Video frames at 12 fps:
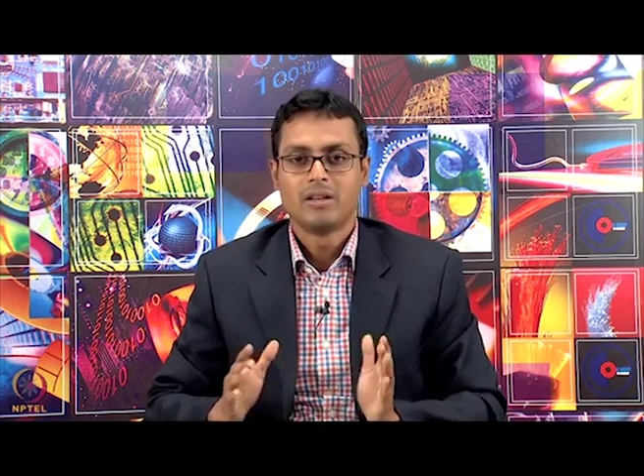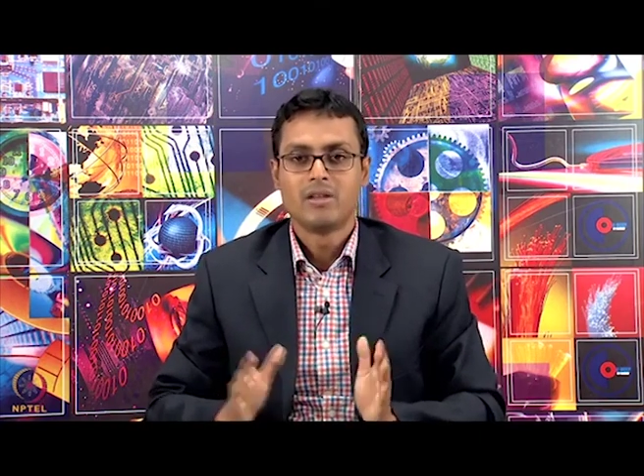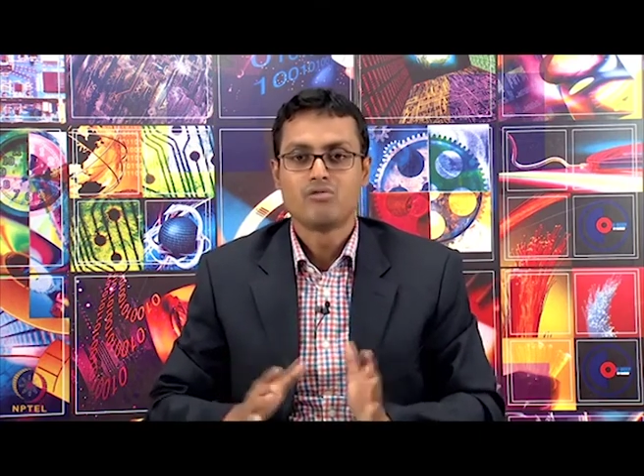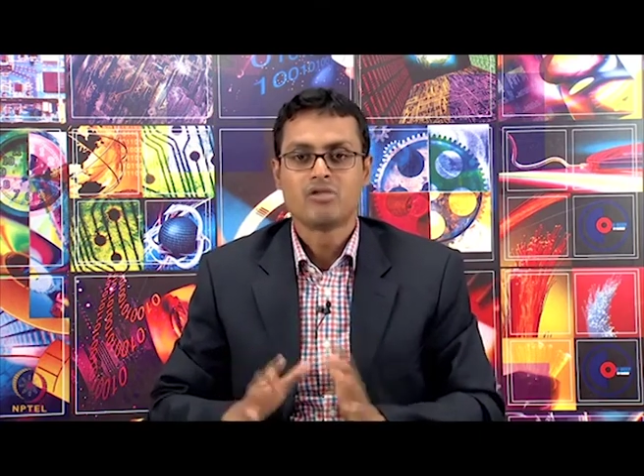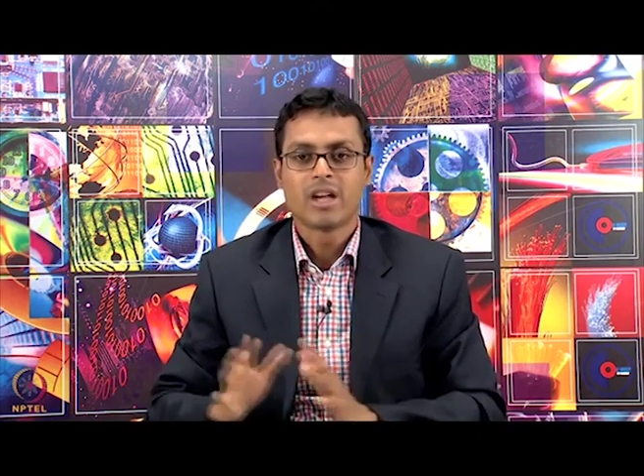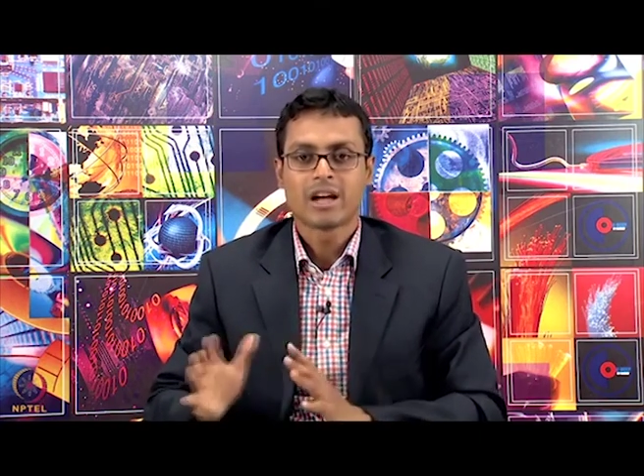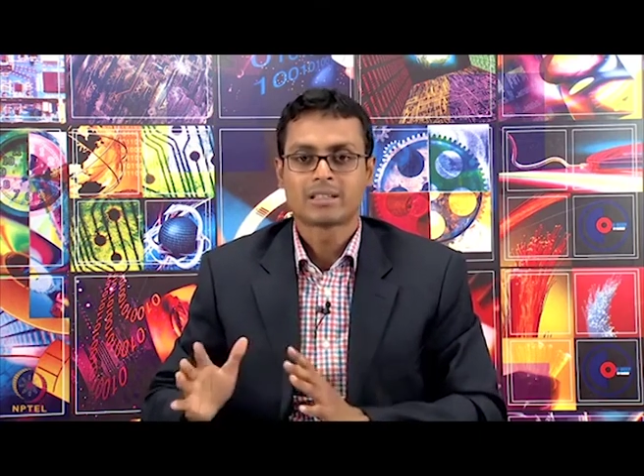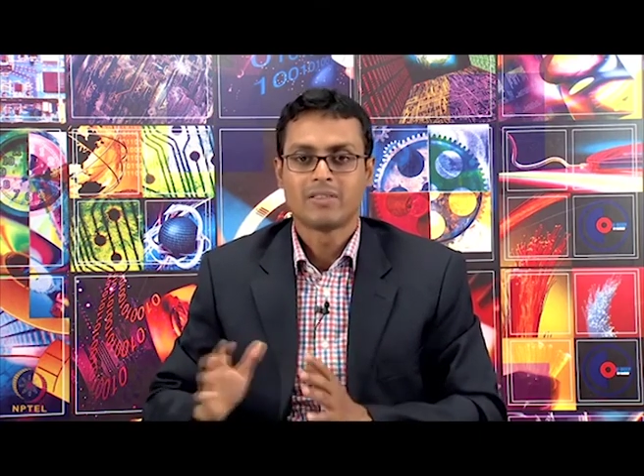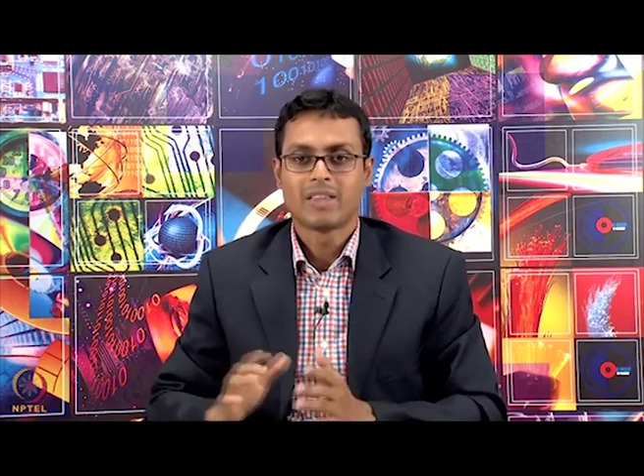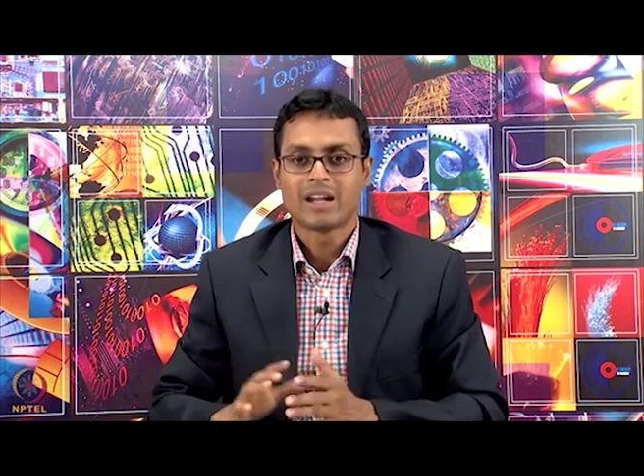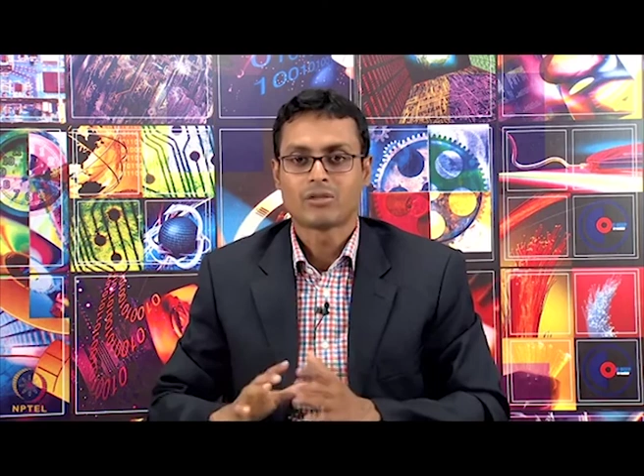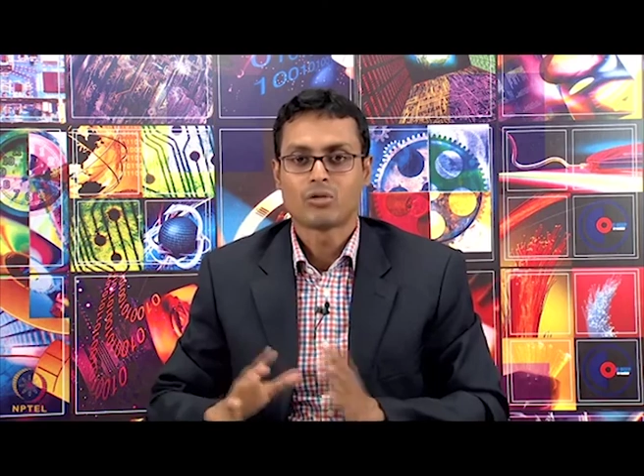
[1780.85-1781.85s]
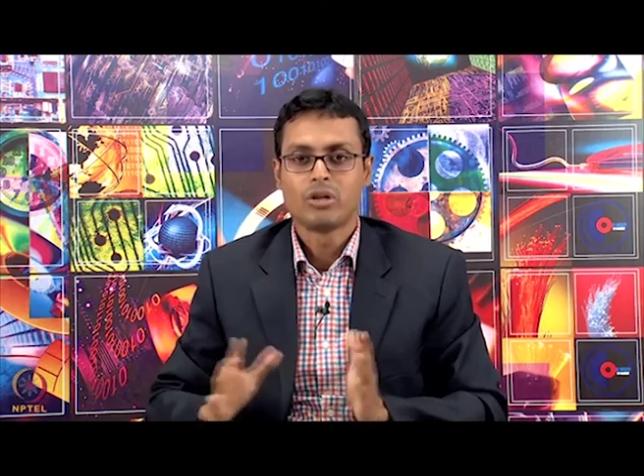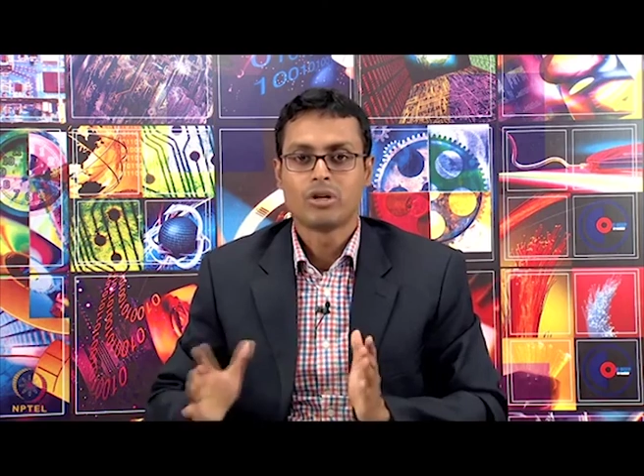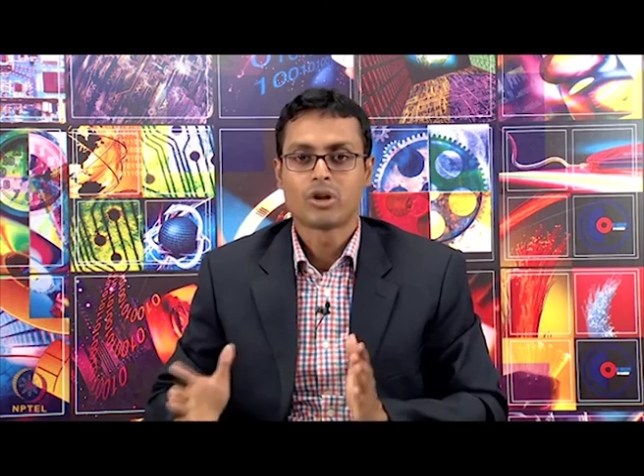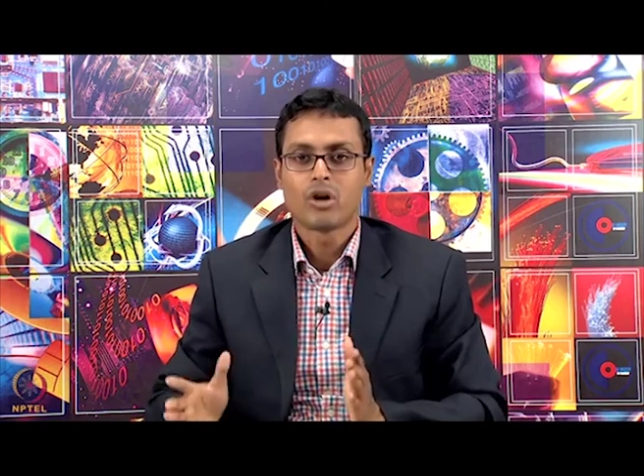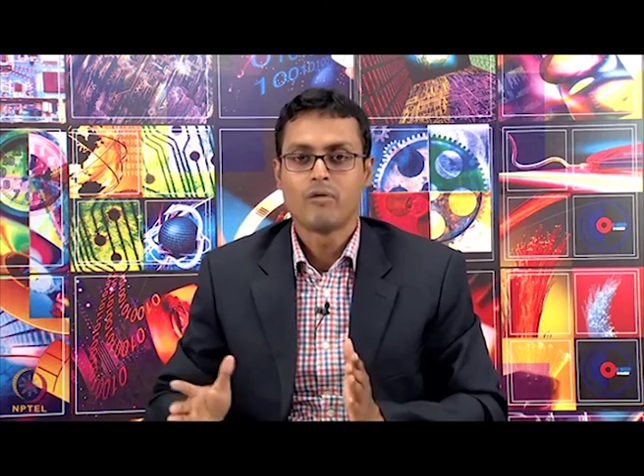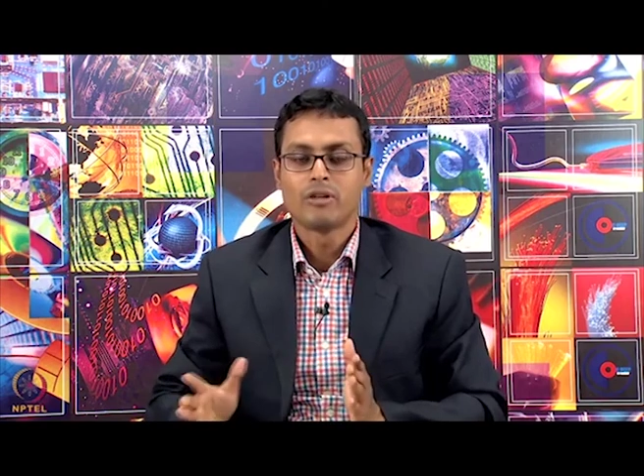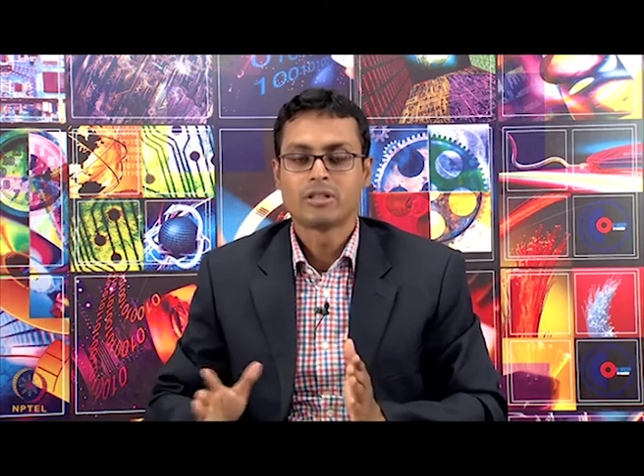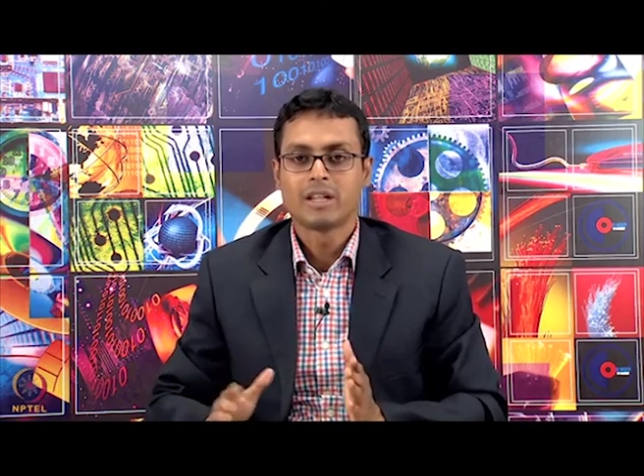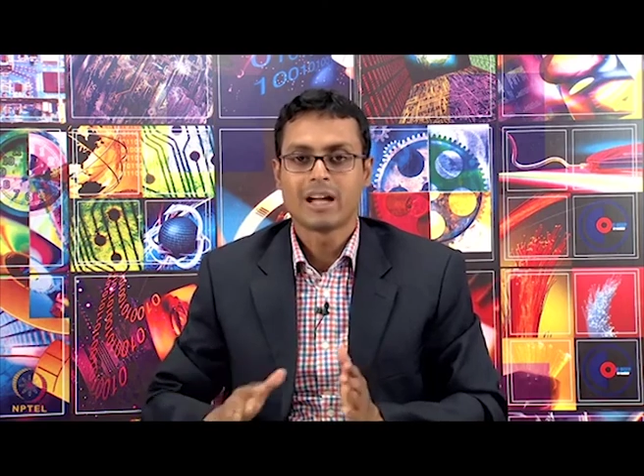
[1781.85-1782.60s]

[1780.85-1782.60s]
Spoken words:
new reaction, that Kulinkovich